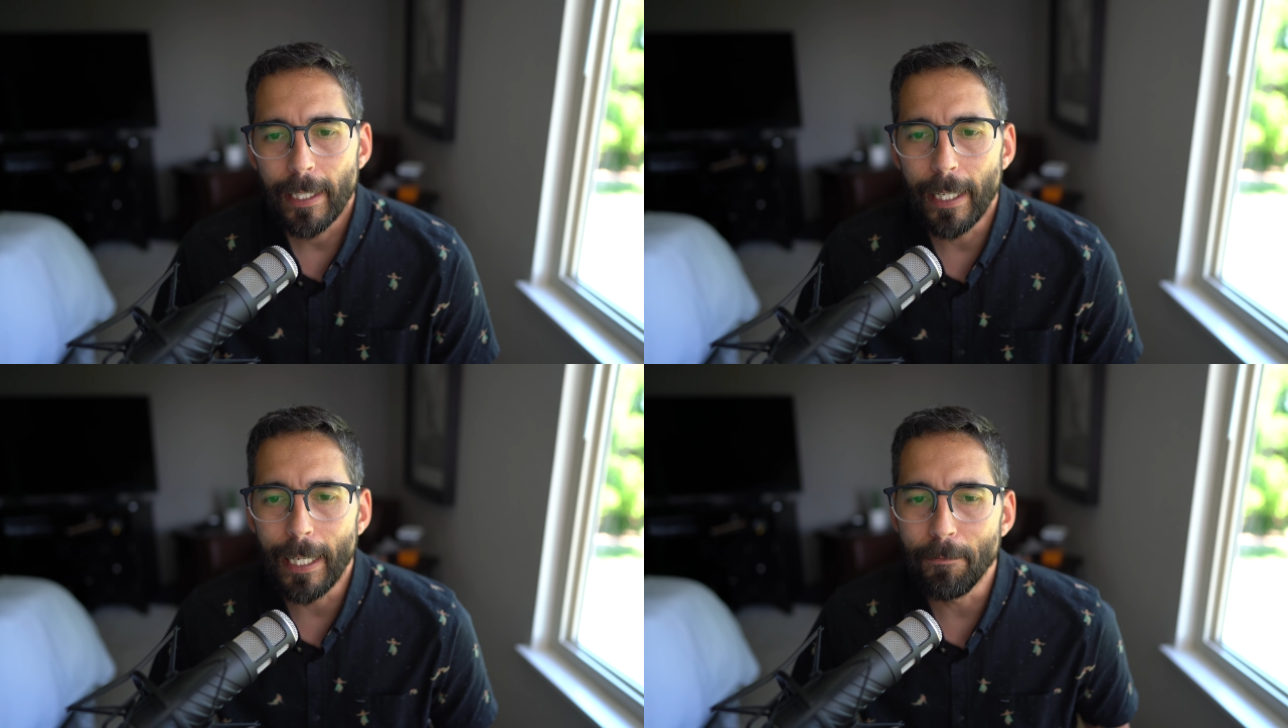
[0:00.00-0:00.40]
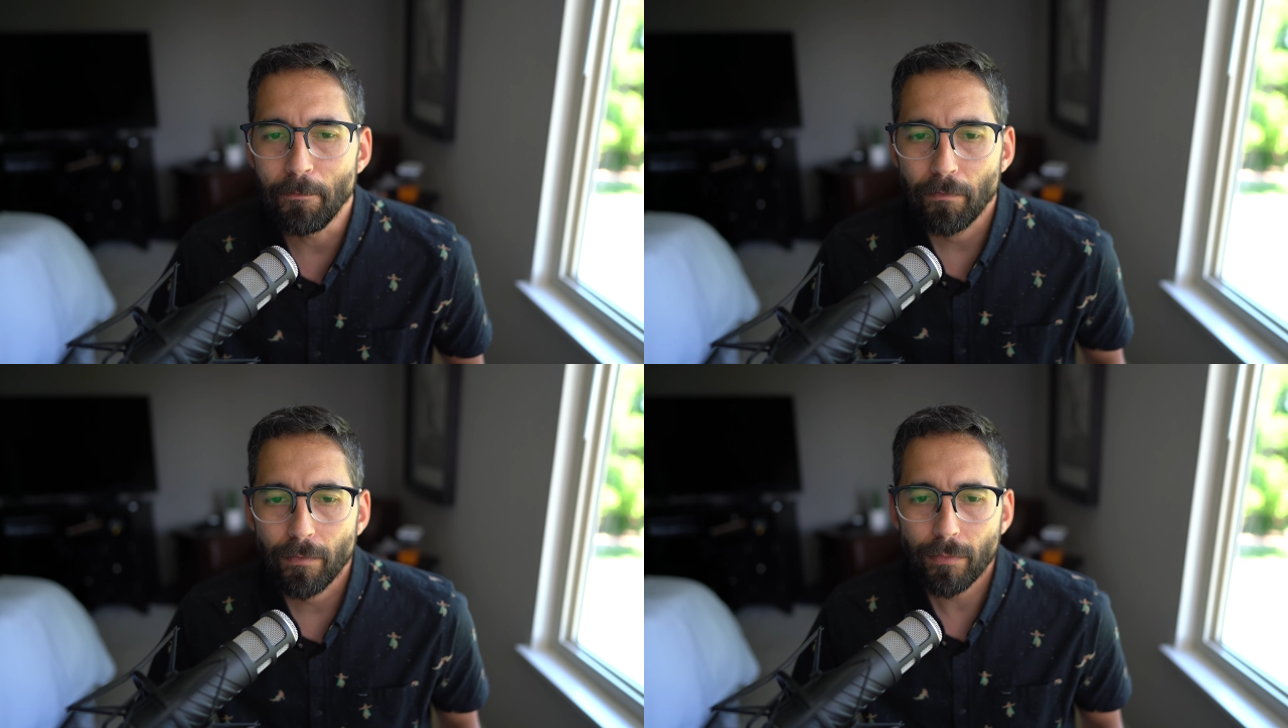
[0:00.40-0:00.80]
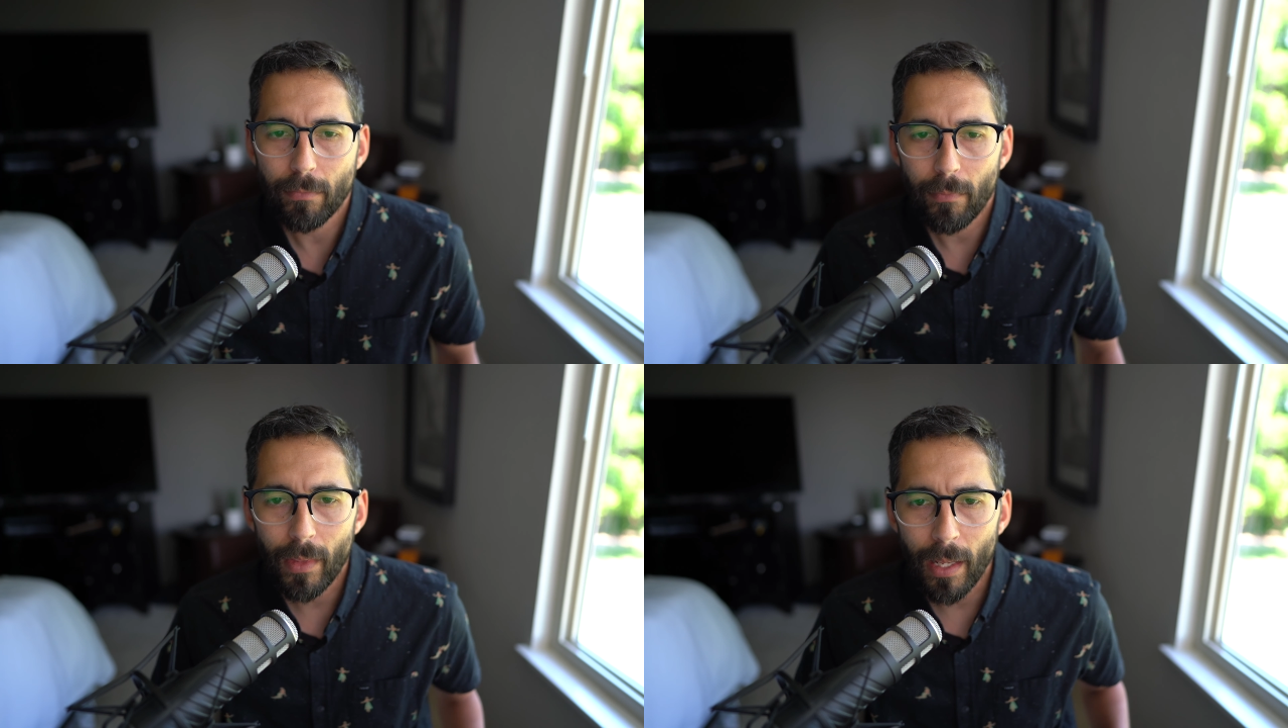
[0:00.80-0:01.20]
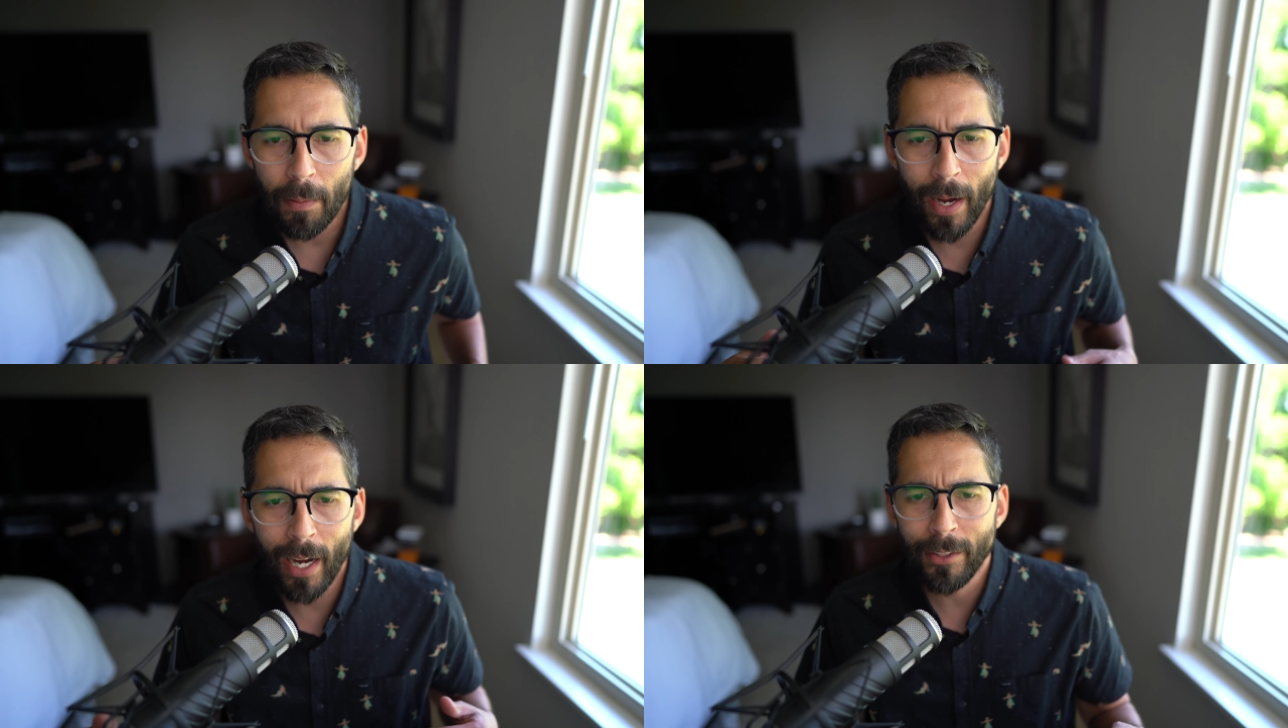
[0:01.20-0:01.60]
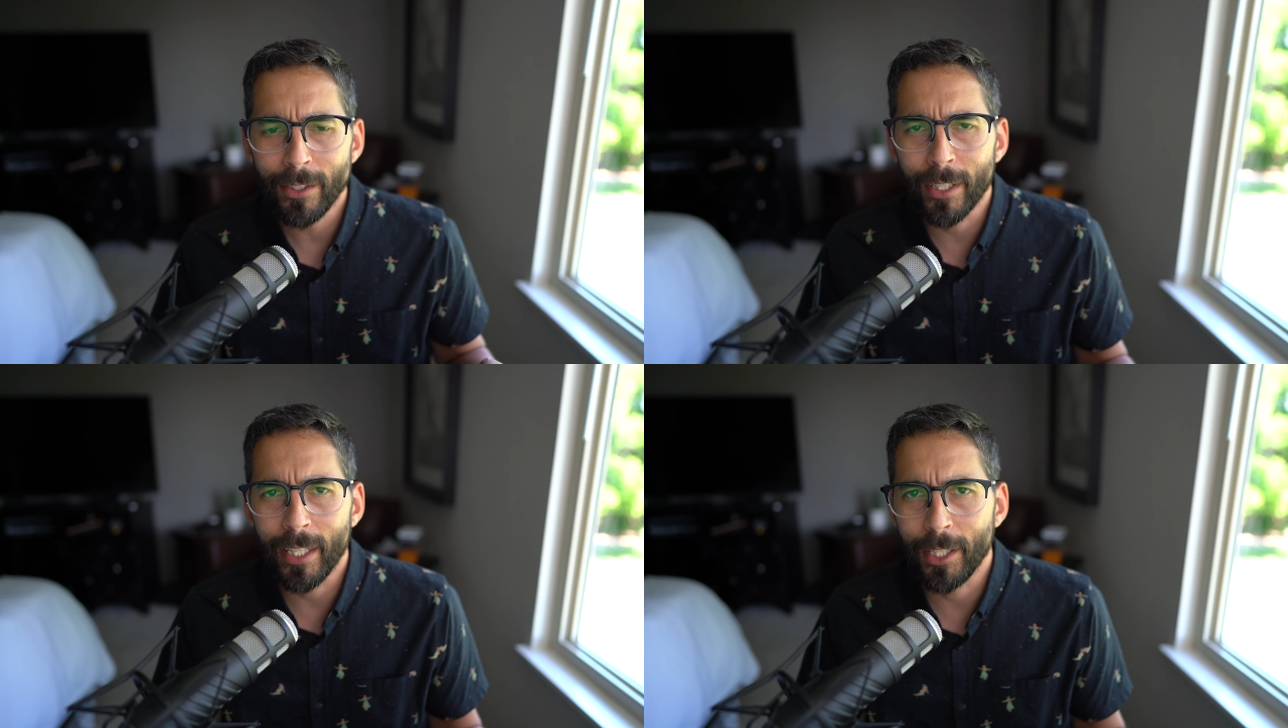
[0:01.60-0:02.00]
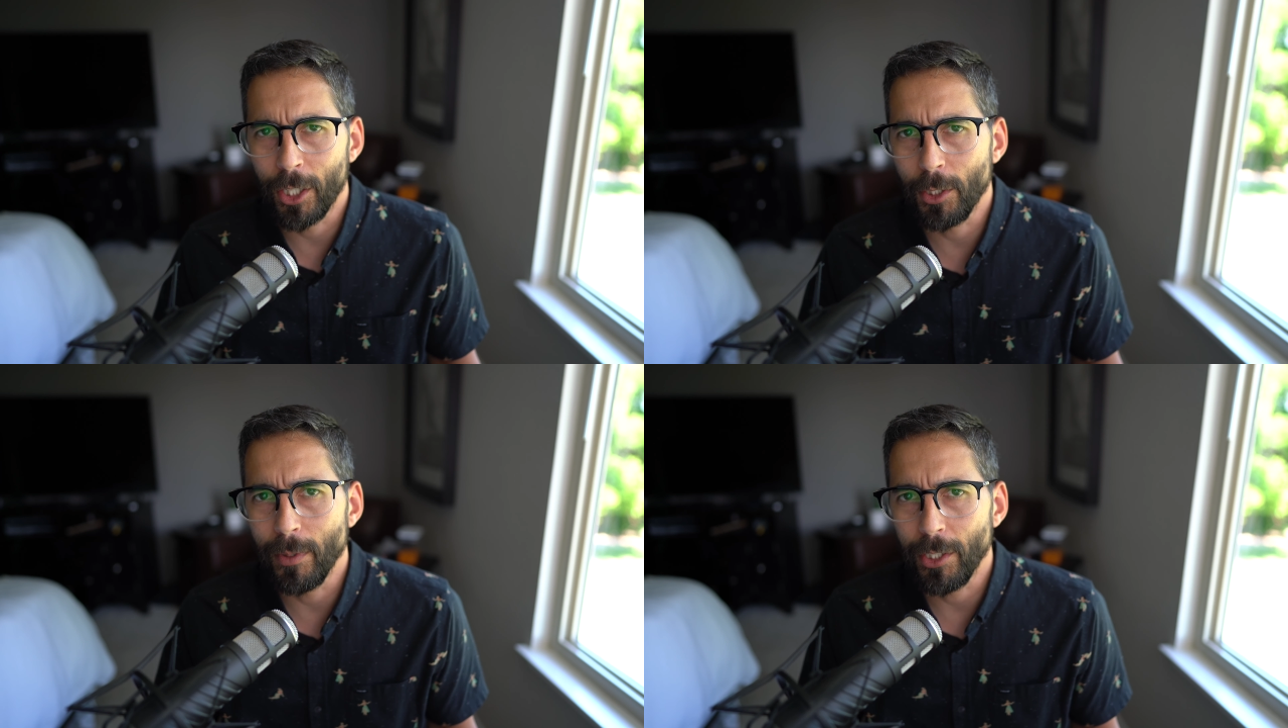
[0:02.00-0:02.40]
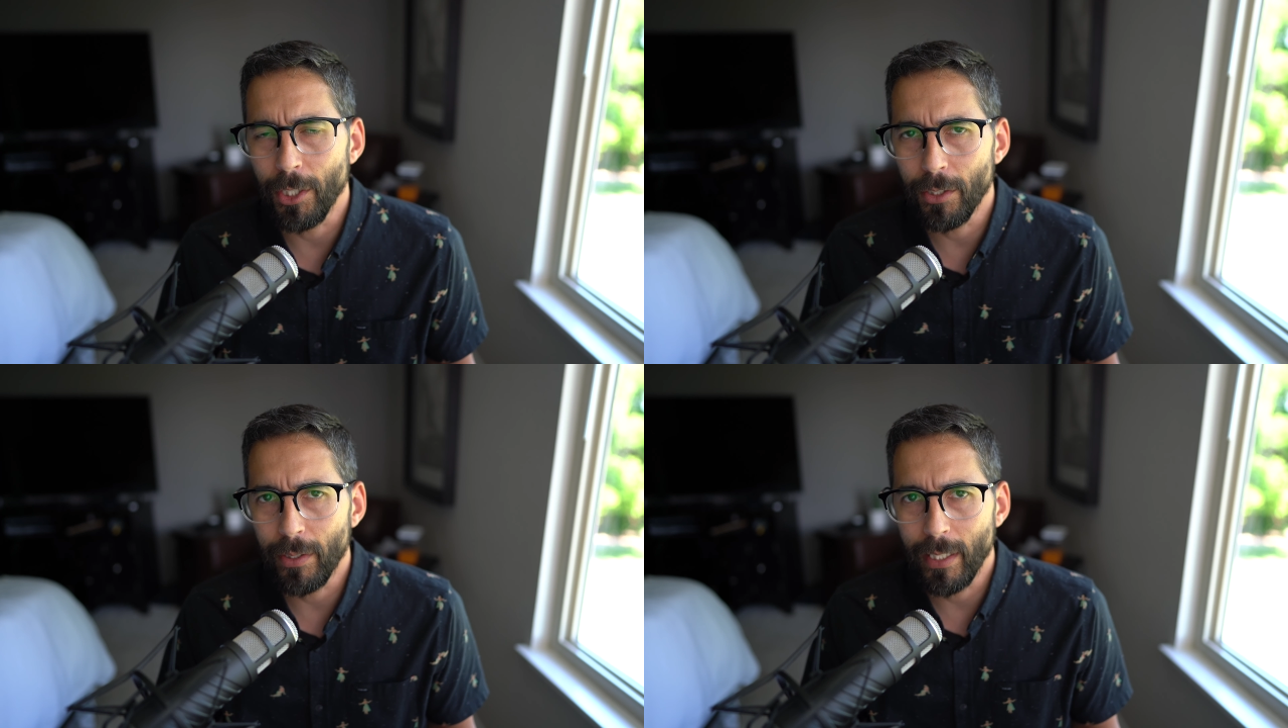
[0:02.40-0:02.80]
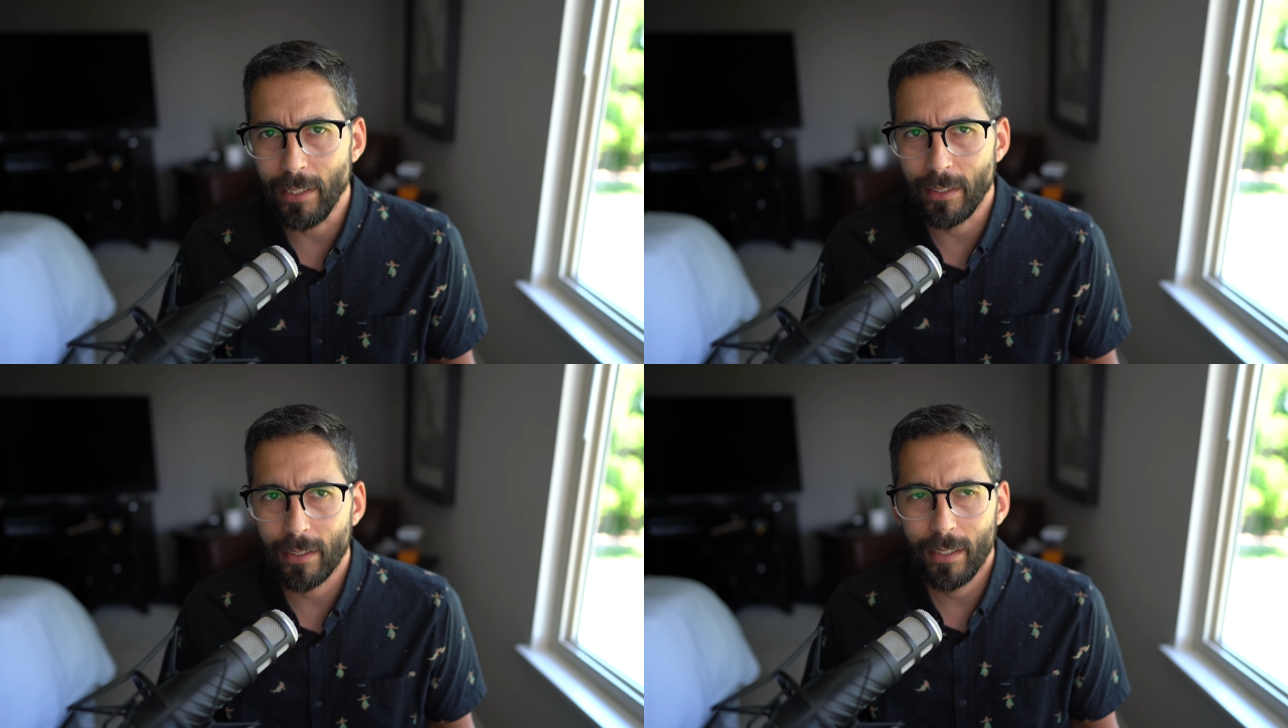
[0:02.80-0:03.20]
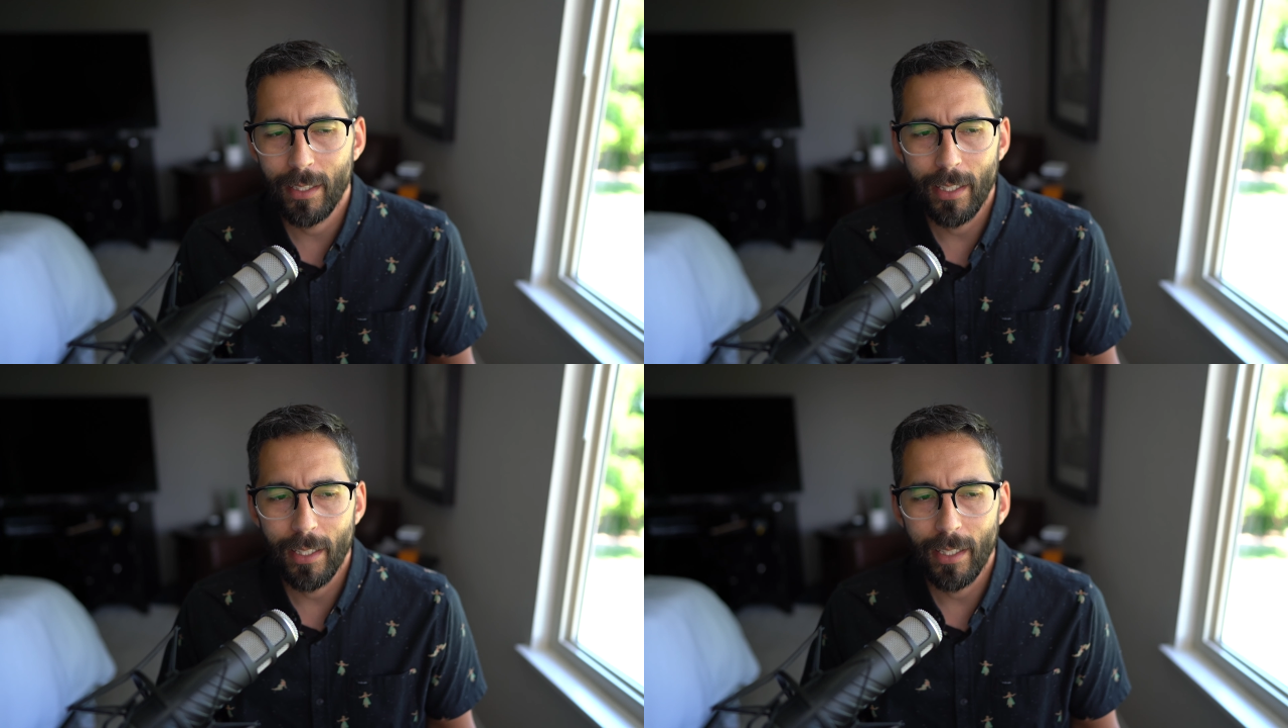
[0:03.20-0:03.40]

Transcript: My other encouragement to you is,